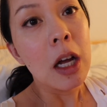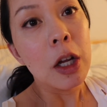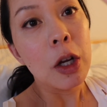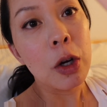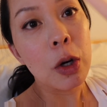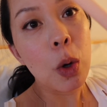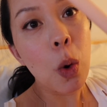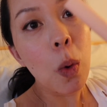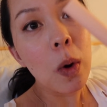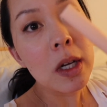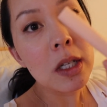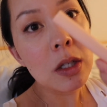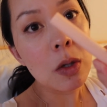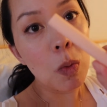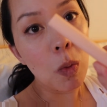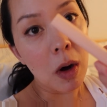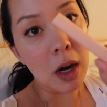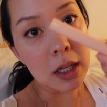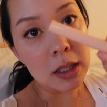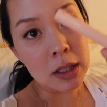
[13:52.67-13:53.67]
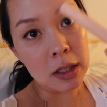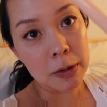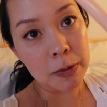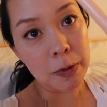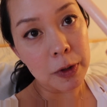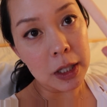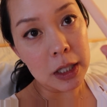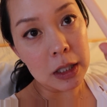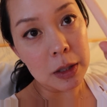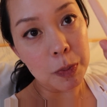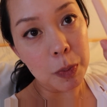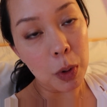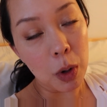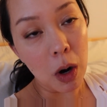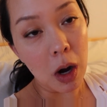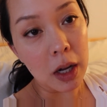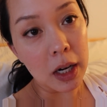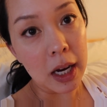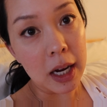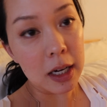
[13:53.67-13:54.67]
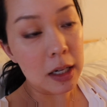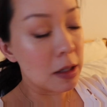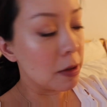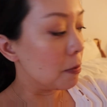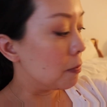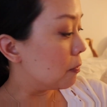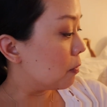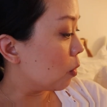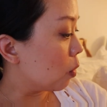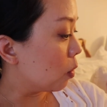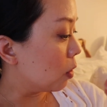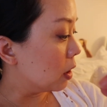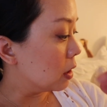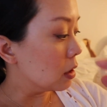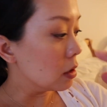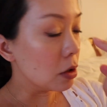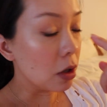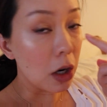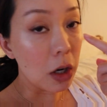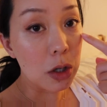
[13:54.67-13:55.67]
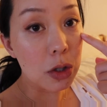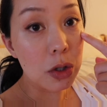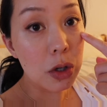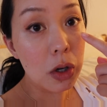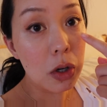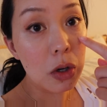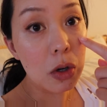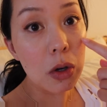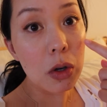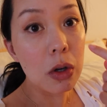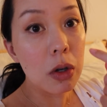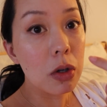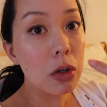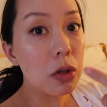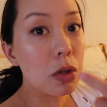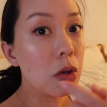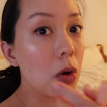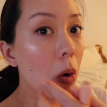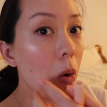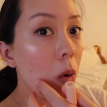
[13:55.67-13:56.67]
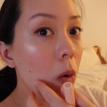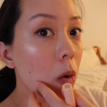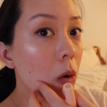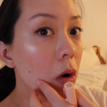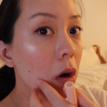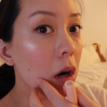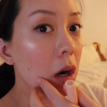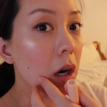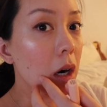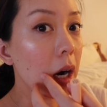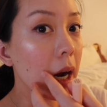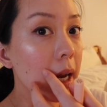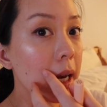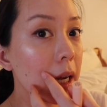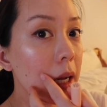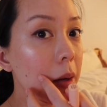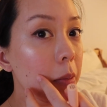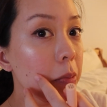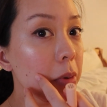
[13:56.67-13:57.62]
You're going to want a different product for dark circles or any